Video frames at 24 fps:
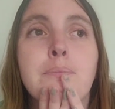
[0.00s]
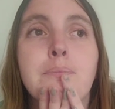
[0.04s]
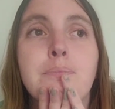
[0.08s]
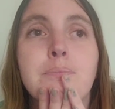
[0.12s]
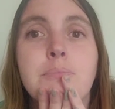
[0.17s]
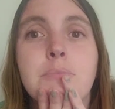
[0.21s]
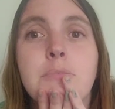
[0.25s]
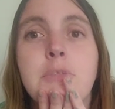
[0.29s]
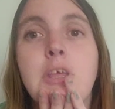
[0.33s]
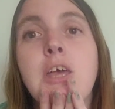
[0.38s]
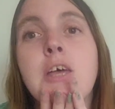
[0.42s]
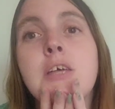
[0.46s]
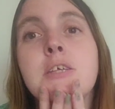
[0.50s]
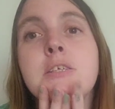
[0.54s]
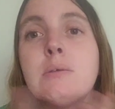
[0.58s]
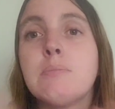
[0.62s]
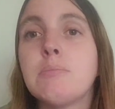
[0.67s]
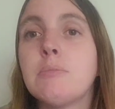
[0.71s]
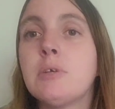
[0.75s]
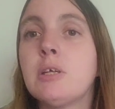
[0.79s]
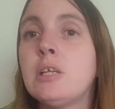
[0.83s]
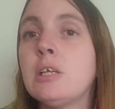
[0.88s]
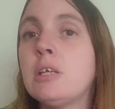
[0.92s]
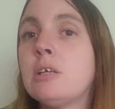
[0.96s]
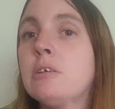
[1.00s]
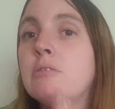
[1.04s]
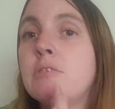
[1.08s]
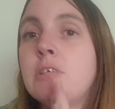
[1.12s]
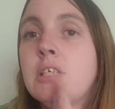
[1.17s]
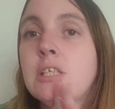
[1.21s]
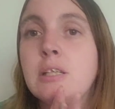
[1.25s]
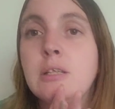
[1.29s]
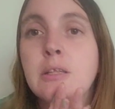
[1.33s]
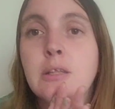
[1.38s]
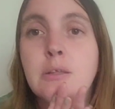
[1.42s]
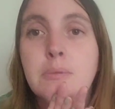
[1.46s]
Yeah, so I'm going to read a
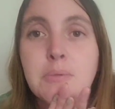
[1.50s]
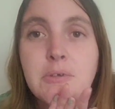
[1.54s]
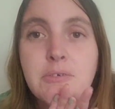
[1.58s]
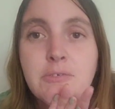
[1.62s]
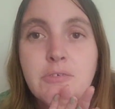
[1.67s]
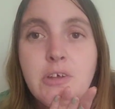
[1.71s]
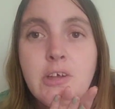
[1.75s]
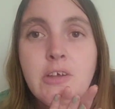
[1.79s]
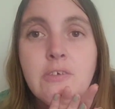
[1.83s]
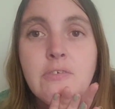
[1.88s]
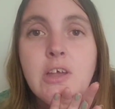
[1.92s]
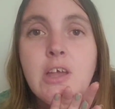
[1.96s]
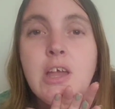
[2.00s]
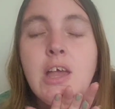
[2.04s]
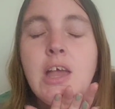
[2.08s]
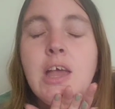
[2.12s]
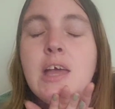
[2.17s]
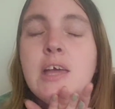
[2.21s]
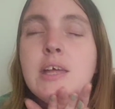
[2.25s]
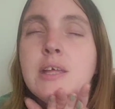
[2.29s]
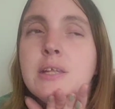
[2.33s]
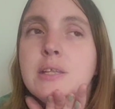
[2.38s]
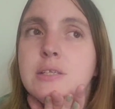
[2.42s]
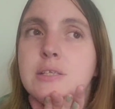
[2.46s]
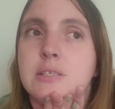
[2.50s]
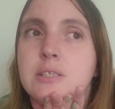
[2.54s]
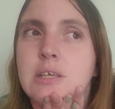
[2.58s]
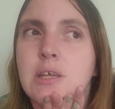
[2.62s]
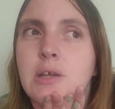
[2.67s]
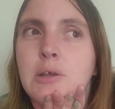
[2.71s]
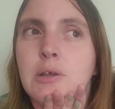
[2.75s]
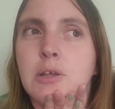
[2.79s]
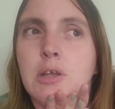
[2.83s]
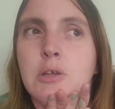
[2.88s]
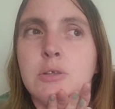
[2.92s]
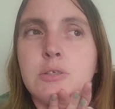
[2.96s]
little bit further and see how
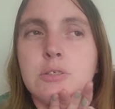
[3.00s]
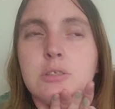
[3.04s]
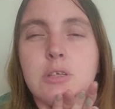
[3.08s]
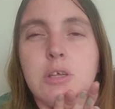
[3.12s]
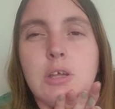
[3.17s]
it goes.